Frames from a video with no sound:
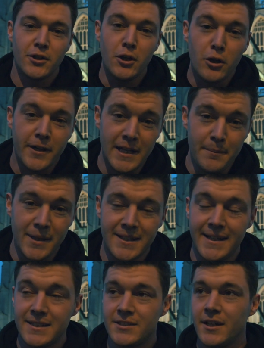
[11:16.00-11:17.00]
So looking at my
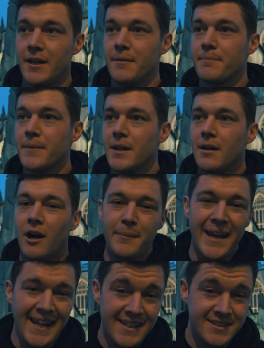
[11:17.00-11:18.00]
data,
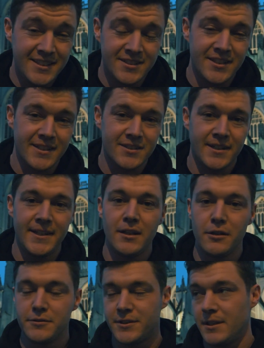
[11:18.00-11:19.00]
I'm 86
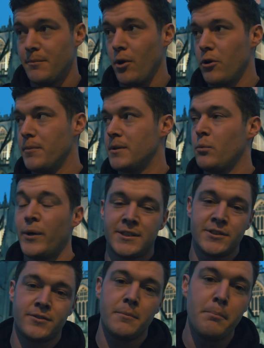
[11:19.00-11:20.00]
kilos at the moment,
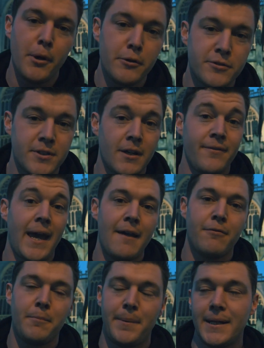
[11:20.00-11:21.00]
which is the most I've
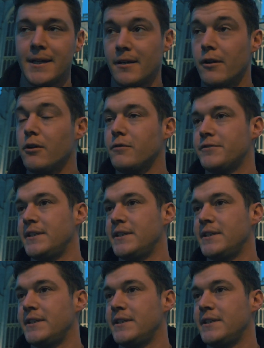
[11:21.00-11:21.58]
ever been in an off